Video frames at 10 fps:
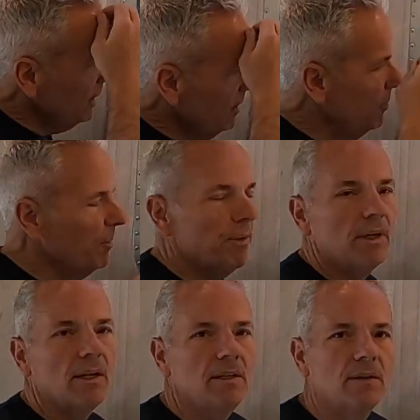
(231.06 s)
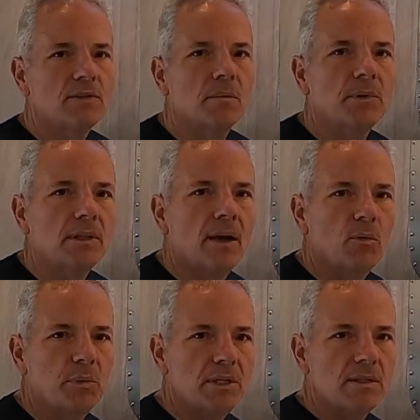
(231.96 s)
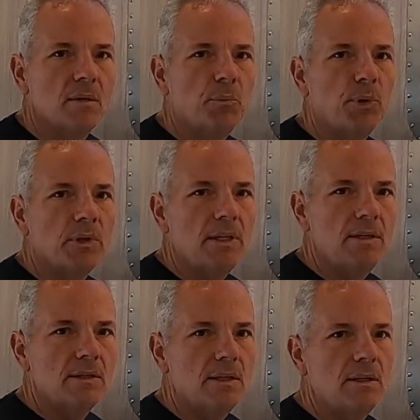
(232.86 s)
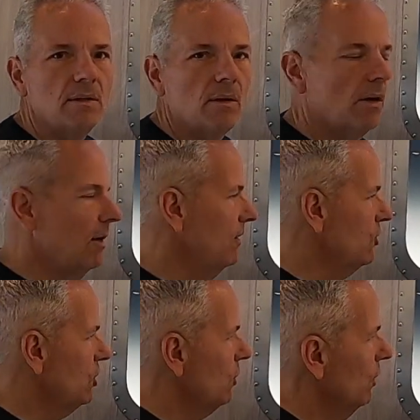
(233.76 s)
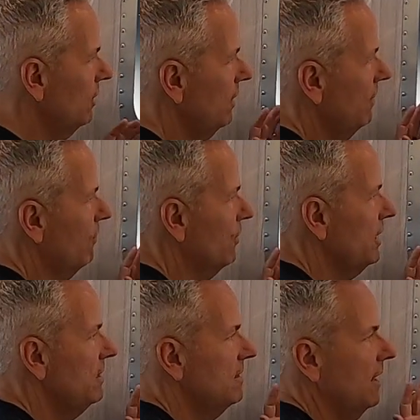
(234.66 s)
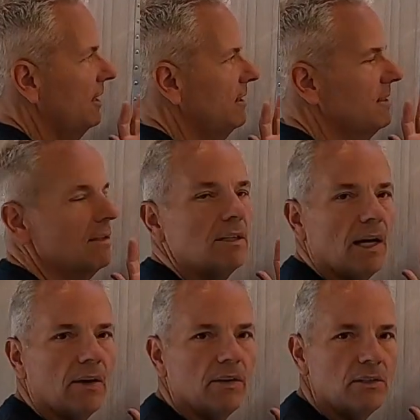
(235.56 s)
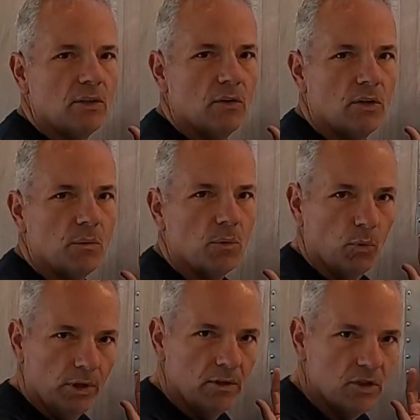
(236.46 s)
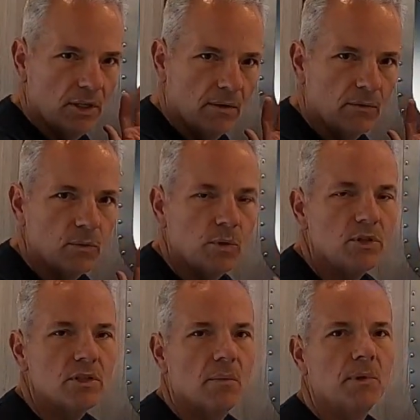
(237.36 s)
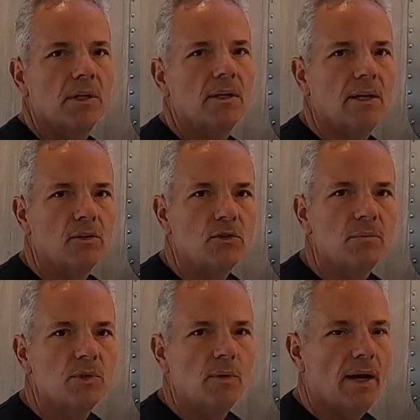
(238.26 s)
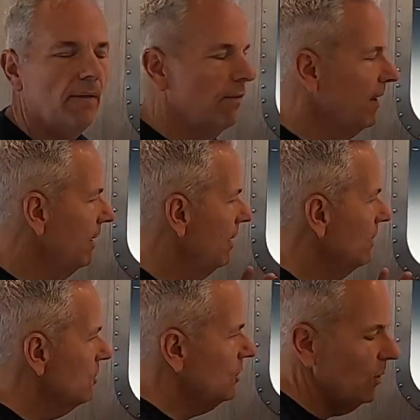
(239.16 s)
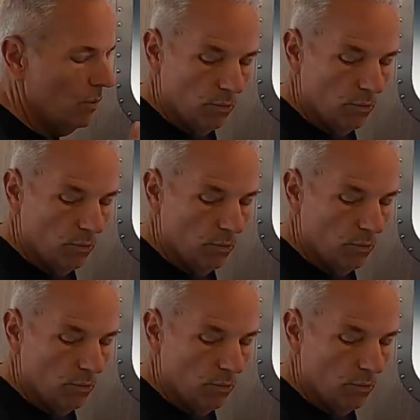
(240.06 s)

to come up with an idea of something that would be simple, easy, short of redesigning this entire interior with wooden shelves, which some of the Airstreams do have. So